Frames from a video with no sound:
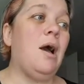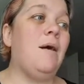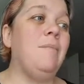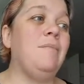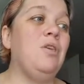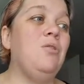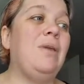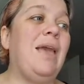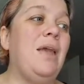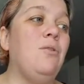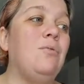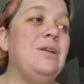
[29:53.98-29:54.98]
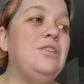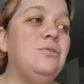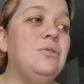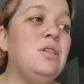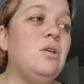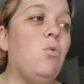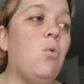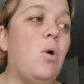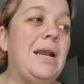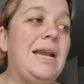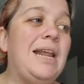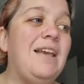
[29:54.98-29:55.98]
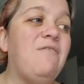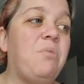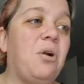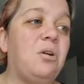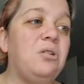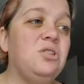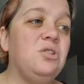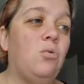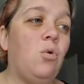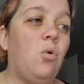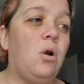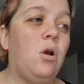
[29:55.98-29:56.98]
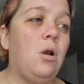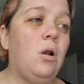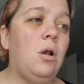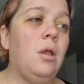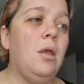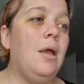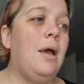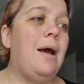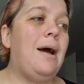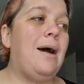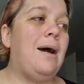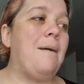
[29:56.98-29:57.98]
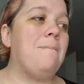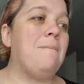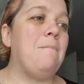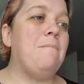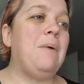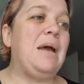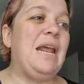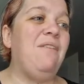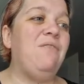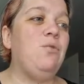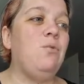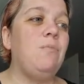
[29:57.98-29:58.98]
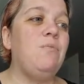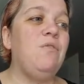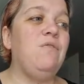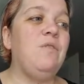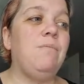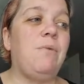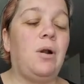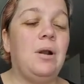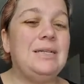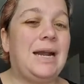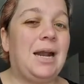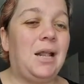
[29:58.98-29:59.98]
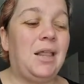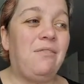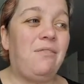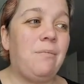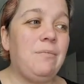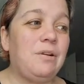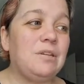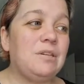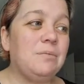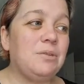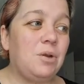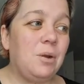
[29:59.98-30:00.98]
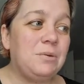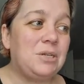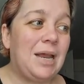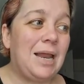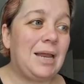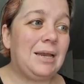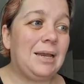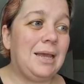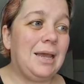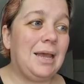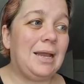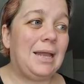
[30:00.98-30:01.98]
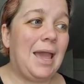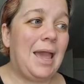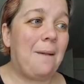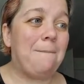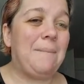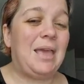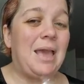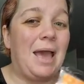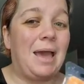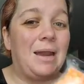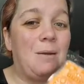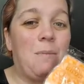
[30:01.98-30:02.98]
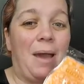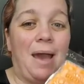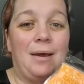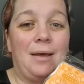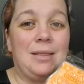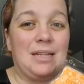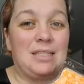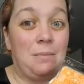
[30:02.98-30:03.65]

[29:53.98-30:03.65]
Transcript: you can reduce the quantity of bars you order, but if you remove the bar entirely from your subscription, it can't be added back unless it